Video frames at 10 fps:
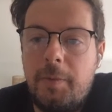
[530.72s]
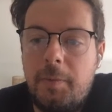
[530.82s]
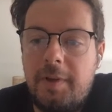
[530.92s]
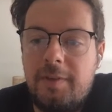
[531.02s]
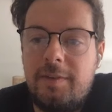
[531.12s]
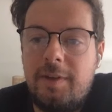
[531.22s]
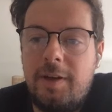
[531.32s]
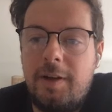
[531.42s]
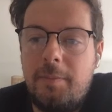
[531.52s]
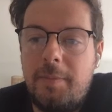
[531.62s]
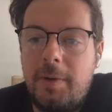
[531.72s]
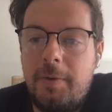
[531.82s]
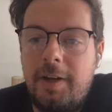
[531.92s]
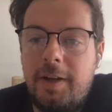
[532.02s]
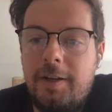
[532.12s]
Before we can start
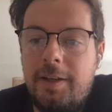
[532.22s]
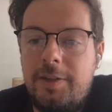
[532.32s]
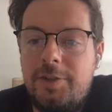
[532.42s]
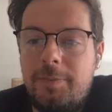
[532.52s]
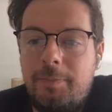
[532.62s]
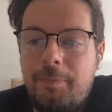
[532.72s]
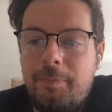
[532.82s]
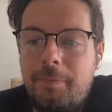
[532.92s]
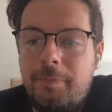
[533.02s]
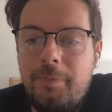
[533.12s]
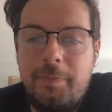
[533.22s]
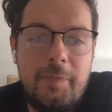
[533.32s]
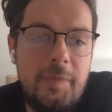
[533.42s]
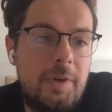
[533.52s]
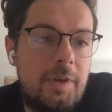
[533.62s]
building our kitchen.
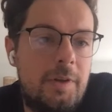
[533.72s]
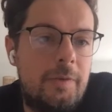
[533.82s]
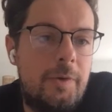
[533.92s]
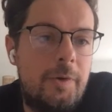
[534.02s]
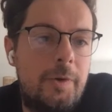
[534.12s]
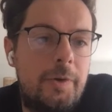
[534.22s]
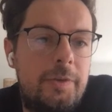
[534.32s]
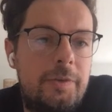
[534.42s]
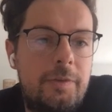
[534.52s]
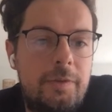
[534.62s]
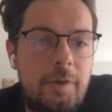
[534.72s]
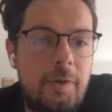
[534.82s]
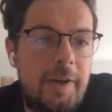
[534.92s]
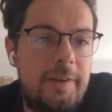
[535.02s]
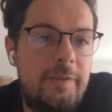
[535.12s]
Of course,
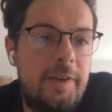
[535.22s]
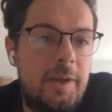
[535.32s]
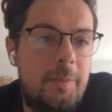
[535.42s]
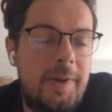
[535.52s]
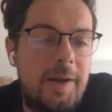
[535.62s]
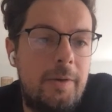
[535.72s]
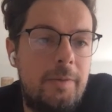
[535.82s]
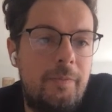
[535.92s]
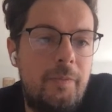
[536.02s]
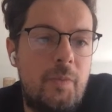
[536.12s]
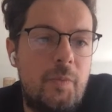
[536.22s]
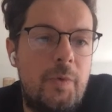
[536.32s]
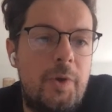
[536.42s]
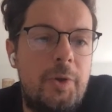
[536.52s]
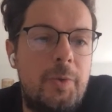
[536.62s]
the great thing about
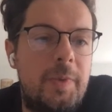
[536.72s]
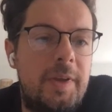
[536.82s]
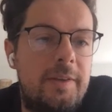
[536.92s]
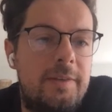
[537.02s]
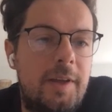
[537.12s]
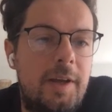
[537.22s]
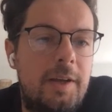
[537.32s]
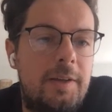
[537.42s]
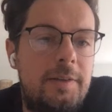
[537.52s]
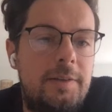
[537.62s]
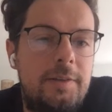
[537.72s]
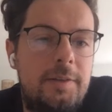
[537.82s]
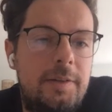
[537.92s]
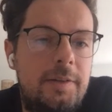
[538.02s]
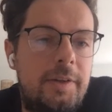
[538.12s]
room is that
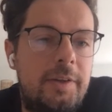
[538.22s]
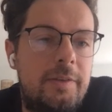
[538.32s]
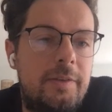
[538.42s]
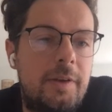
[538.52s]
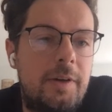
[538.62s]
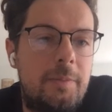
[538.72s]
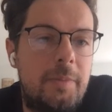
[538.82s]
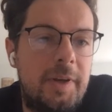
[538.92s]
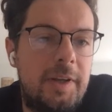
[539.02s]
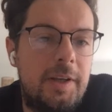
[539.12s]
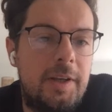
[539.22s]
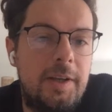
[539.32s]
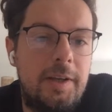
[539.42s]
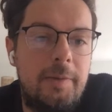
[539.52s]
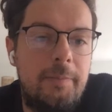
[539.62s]
you can start
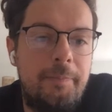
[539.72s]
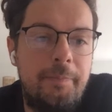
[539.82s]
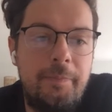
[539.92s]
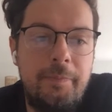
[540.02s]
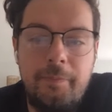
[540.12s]
bringing in